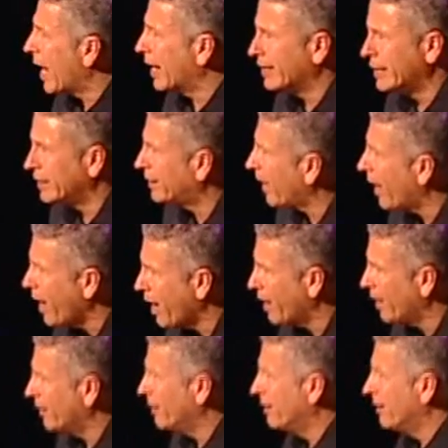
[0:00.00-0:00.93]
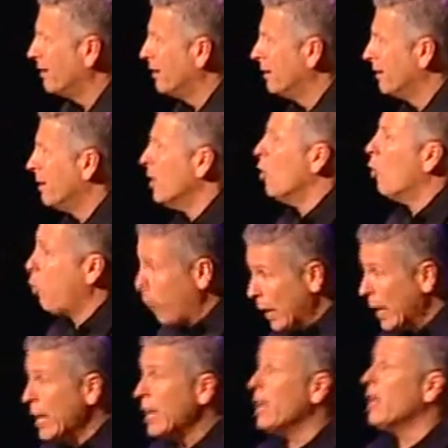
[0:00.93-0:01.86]
tiny God.
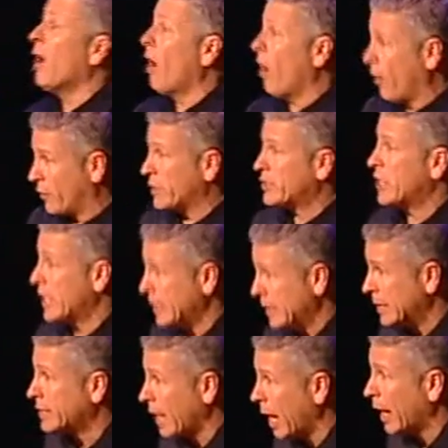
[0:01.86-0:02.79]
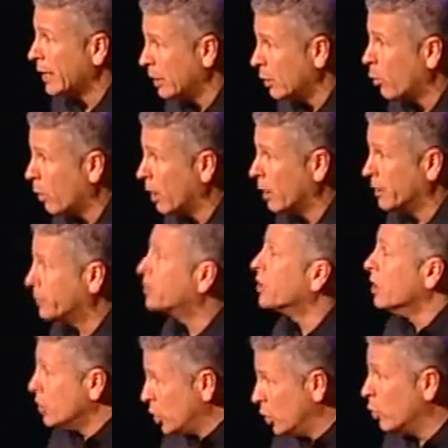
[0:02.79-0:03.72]
We are the teeny tiny
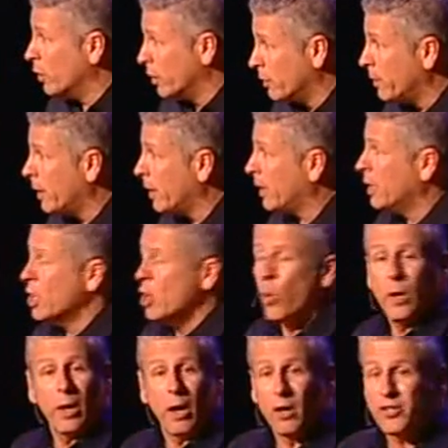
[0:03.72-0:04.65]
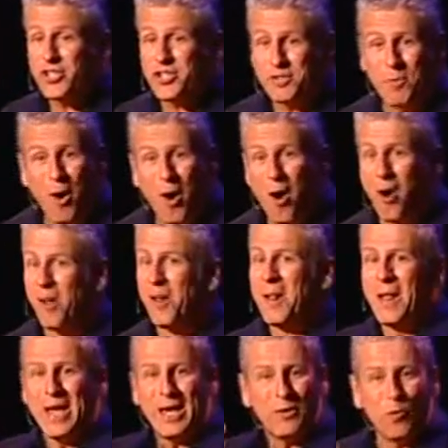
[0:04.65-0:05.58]
ones, you and me. We are
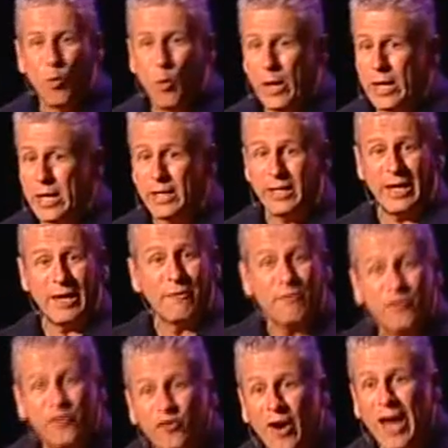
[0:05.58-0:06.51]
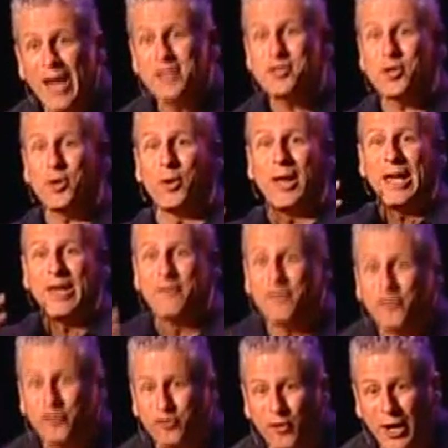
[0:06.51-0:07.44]
small and weak and fragile
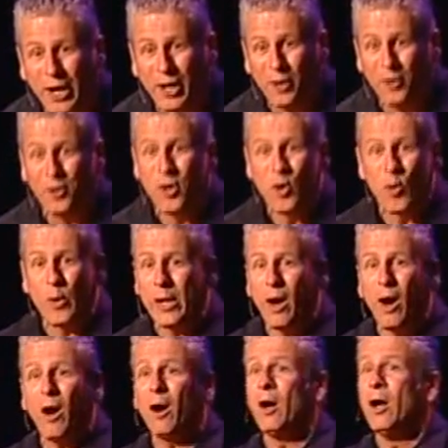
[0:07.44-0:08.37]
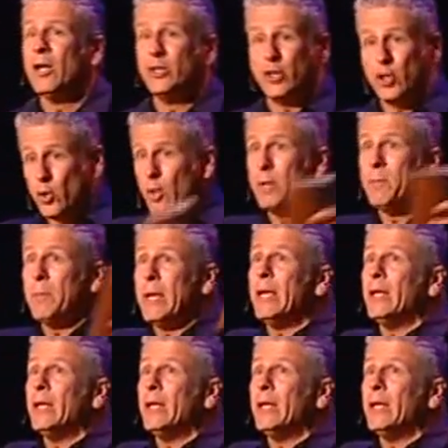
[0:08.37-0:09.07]
and frail. We are, you and